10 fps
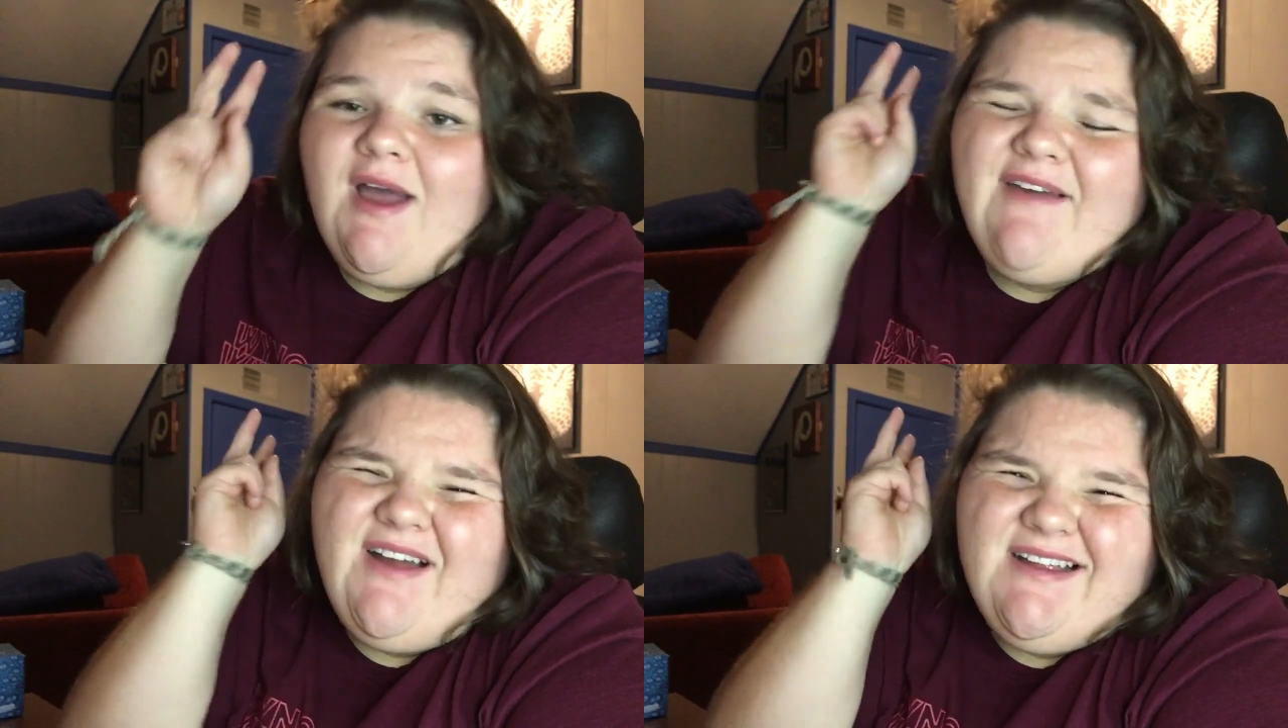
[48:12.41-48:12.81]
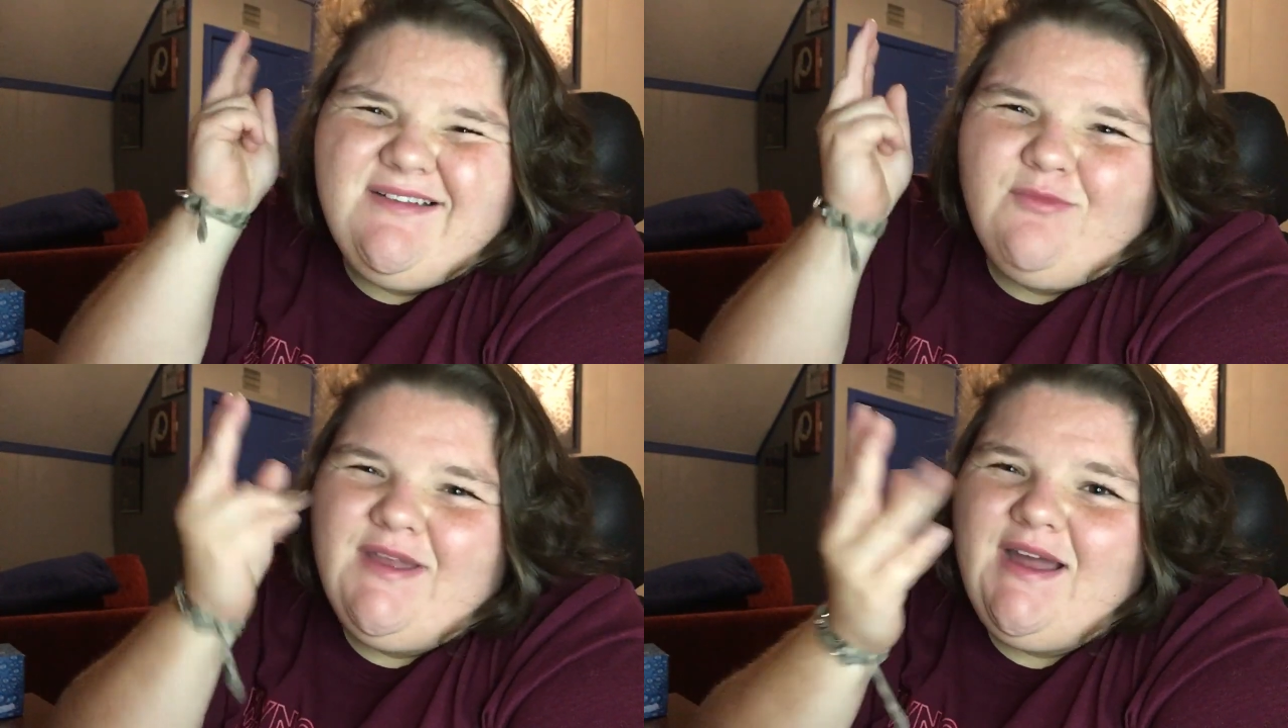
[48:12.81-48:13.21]
I got
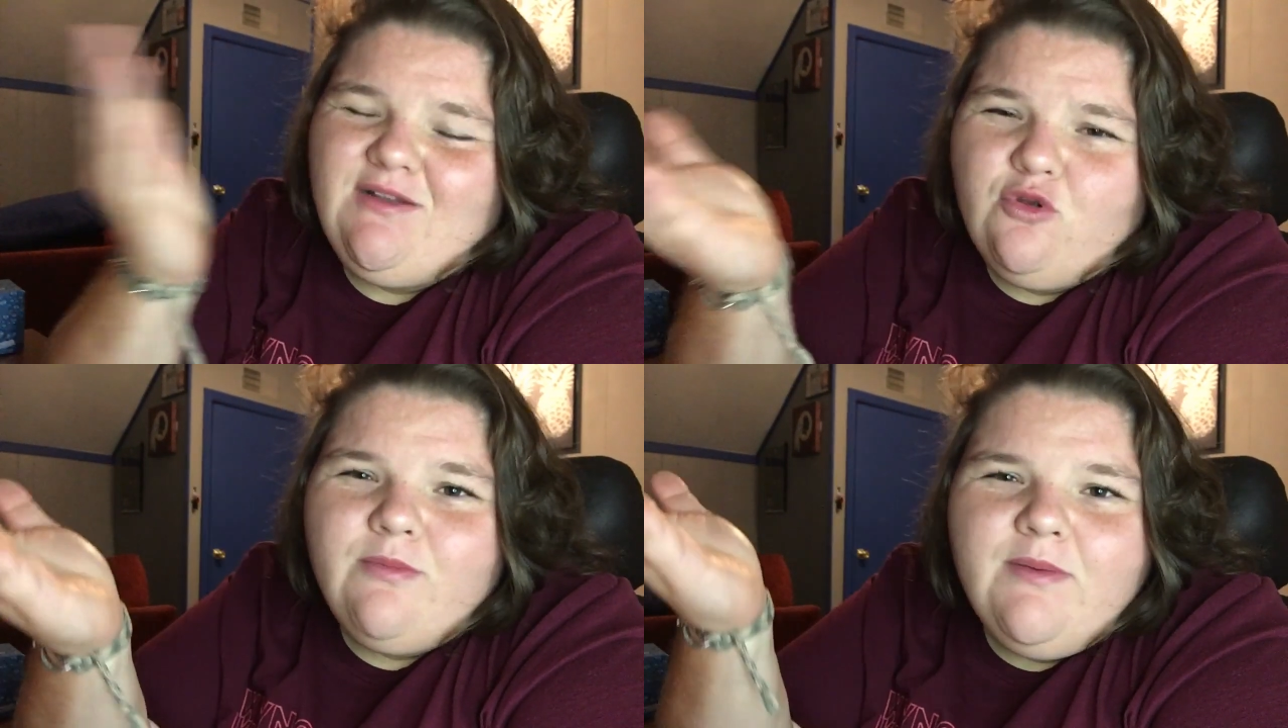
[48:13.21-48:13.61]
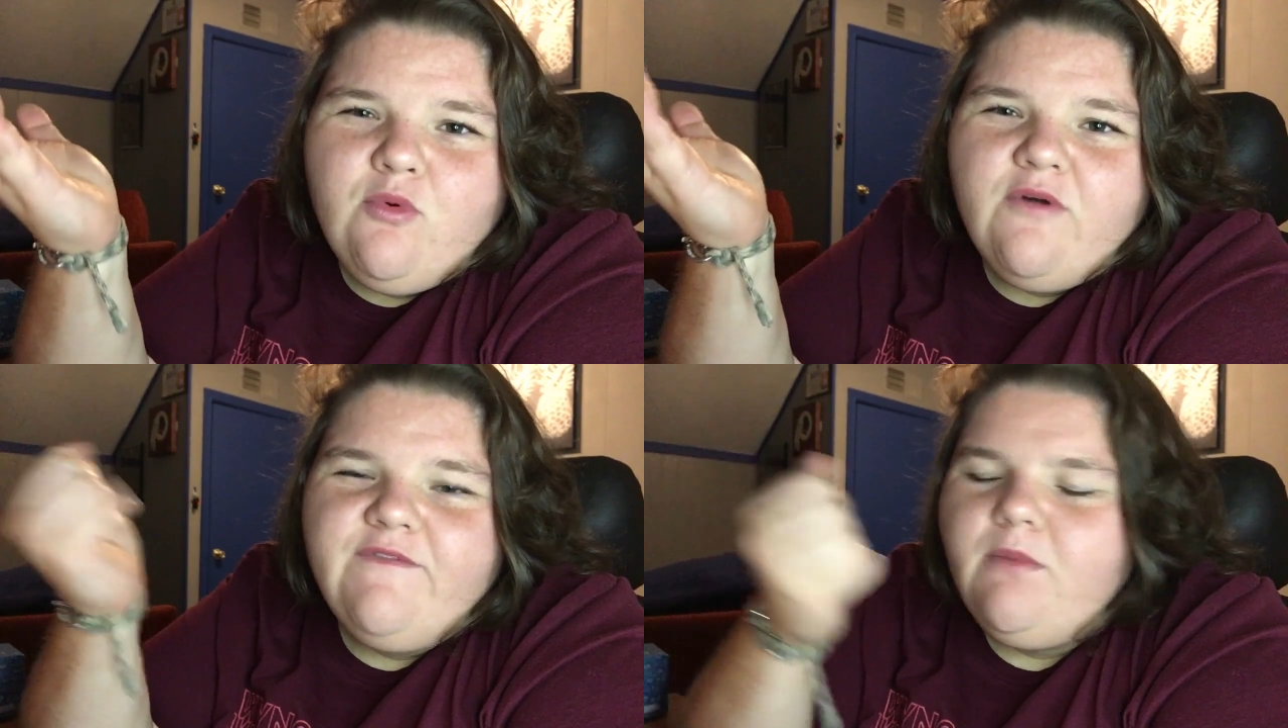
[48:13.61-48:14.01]
we got a little bit
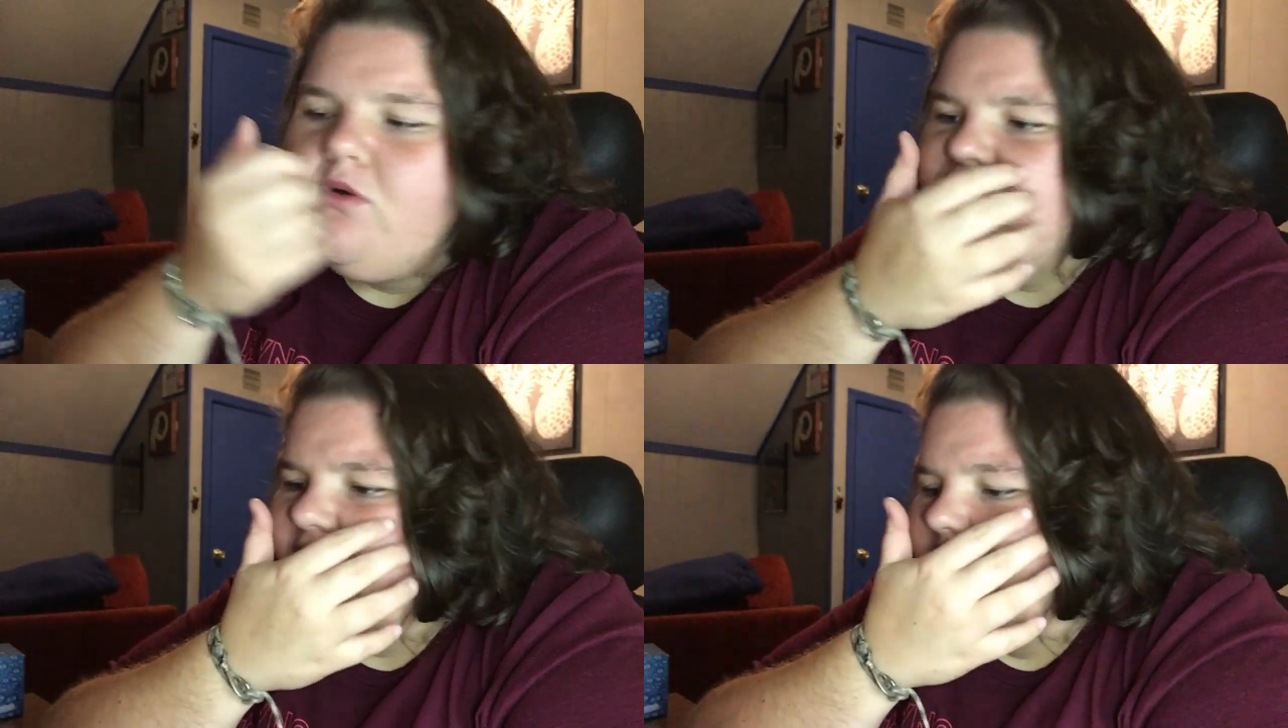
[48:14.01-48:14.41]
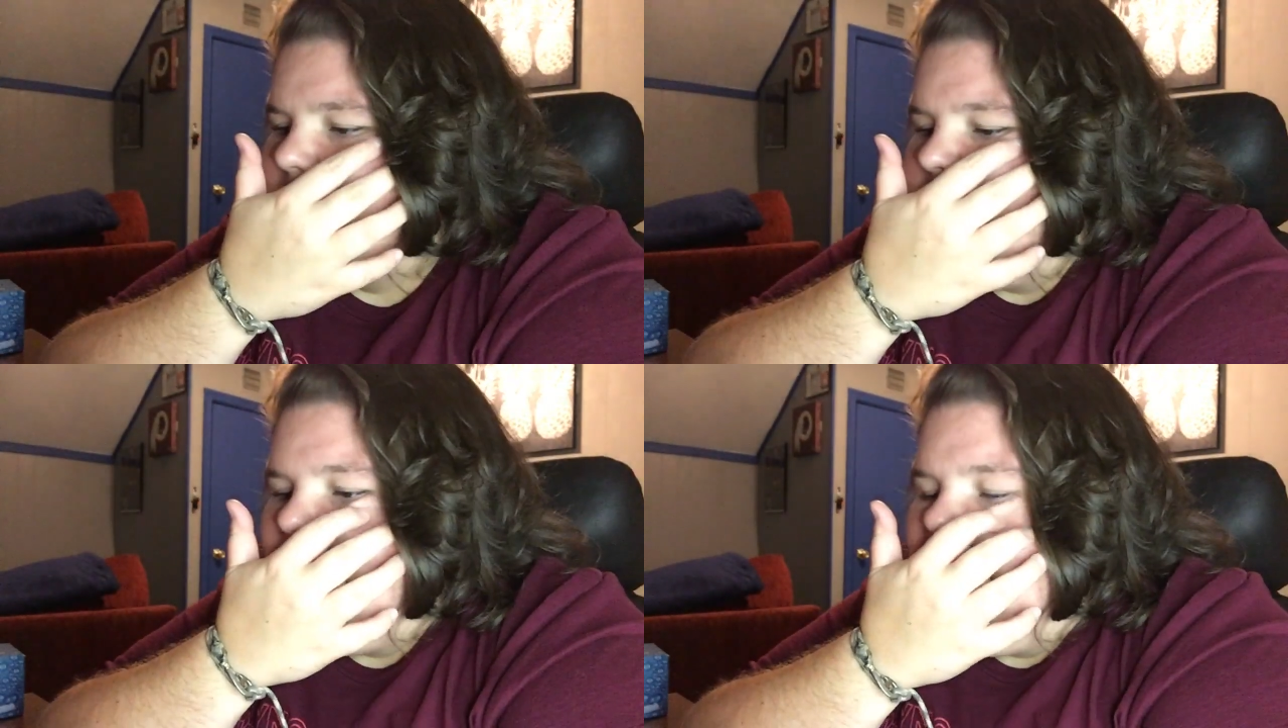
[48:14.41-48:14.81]
more of the bold type,